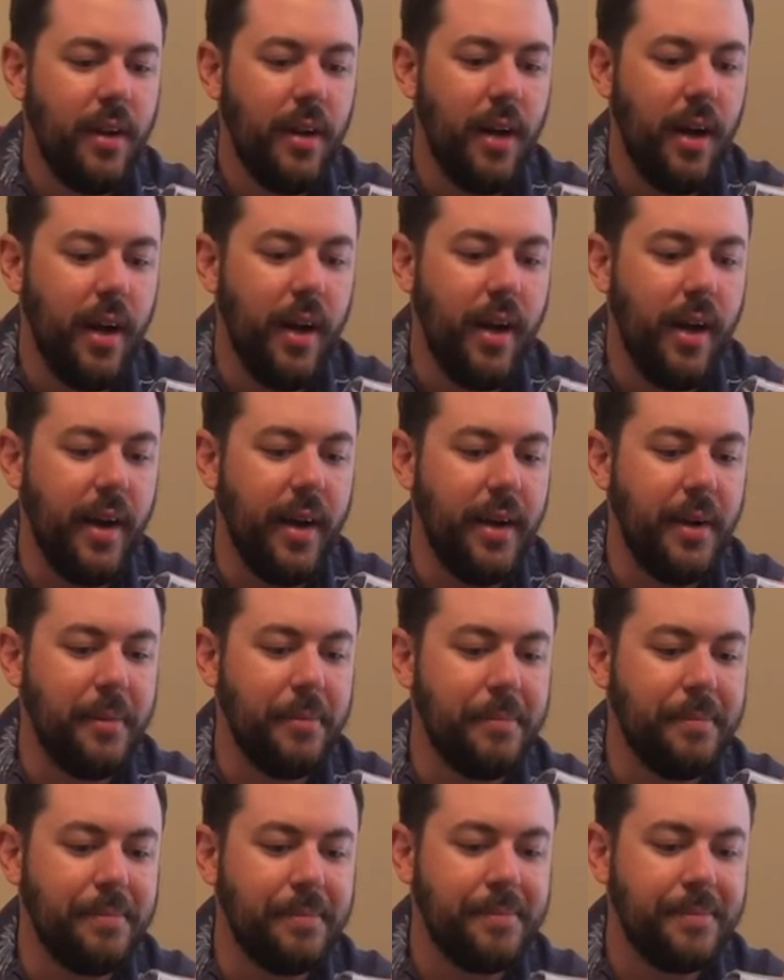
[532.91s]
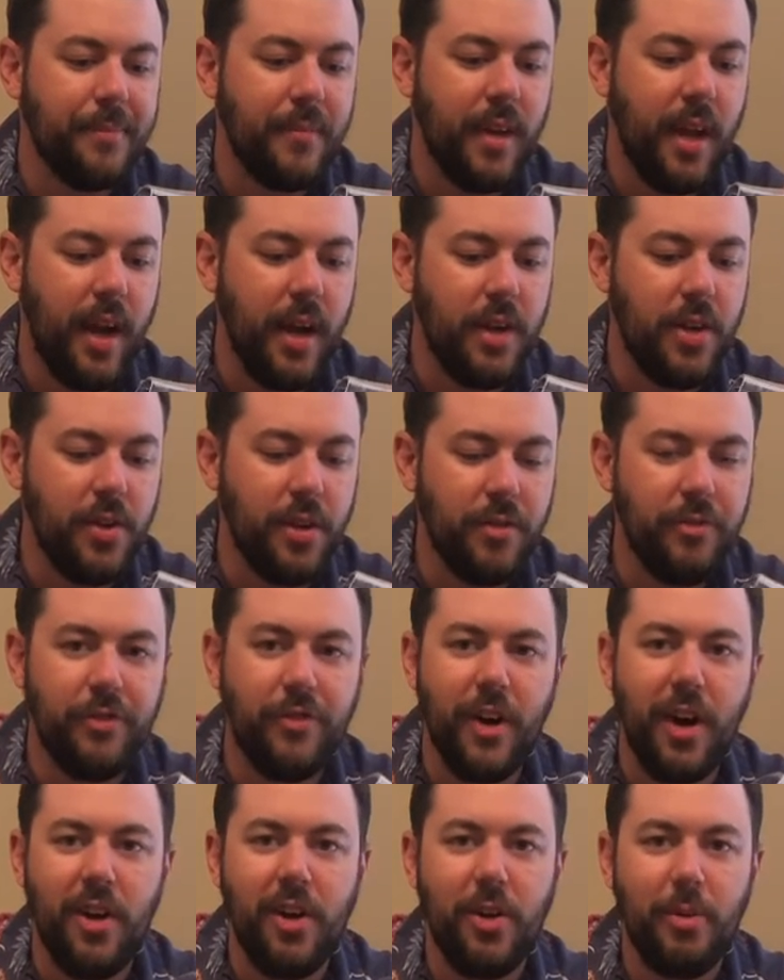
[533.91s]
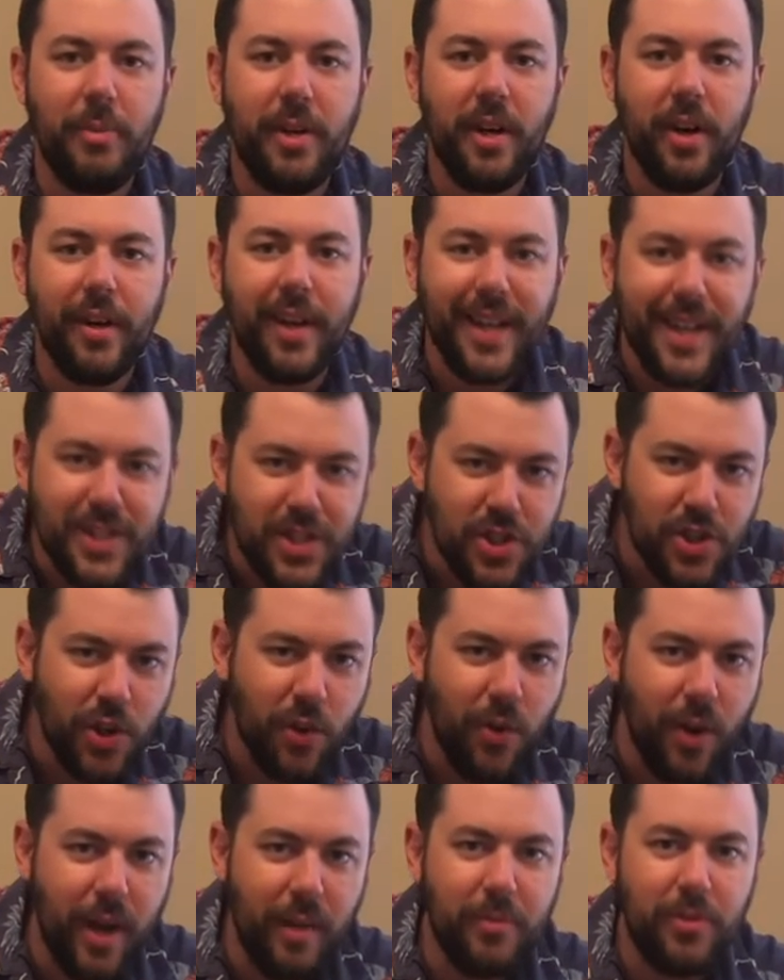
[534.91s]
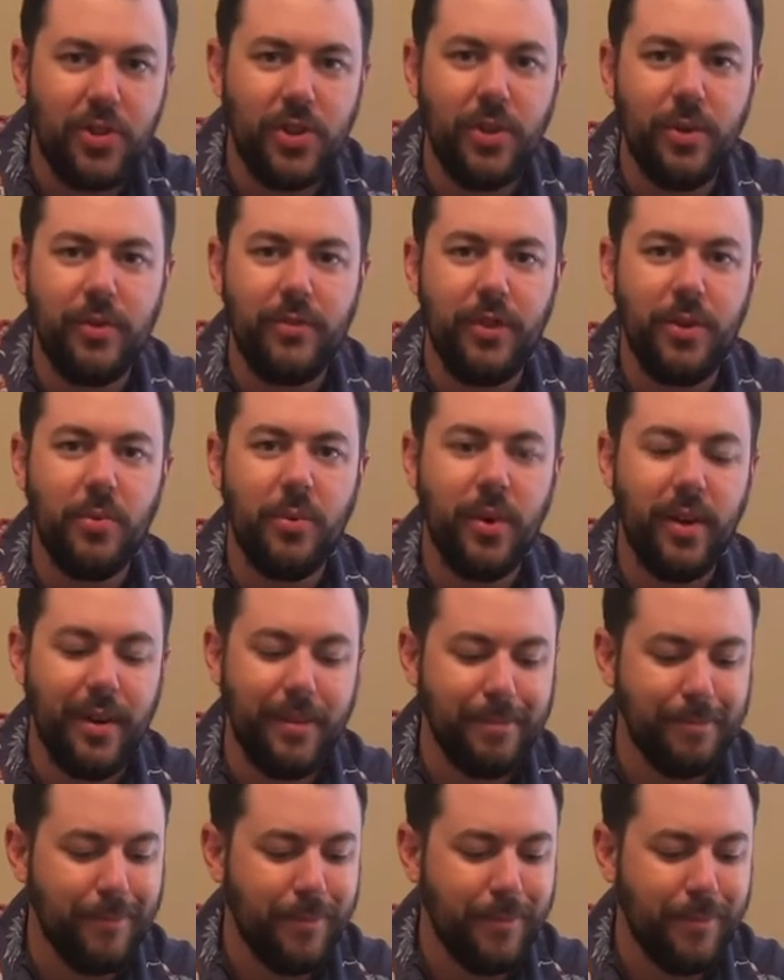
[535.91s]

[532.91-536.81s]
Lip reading: and you can follow me on Instagram too if you want.